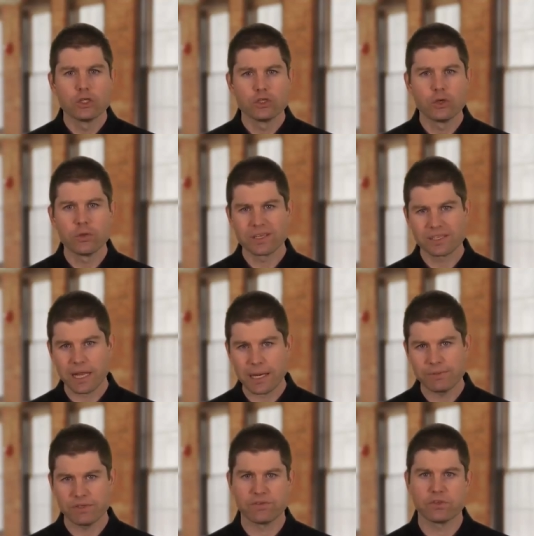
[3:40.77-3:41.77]
to the
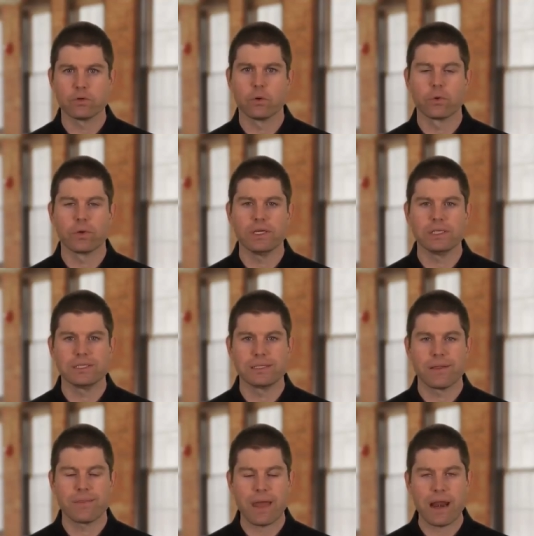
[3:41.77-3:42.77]
types of stories
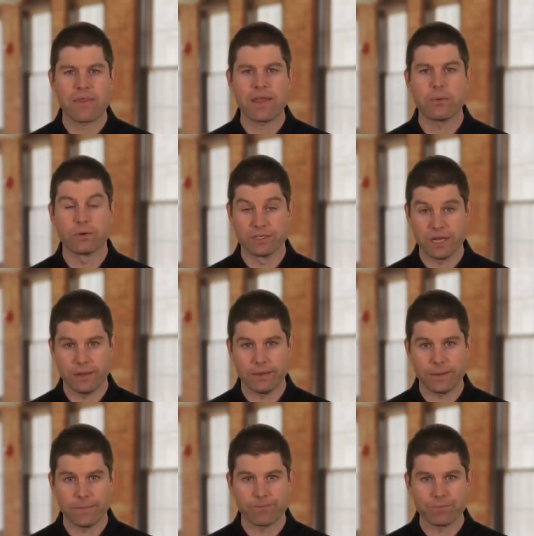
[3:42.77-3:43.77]
that they were telling.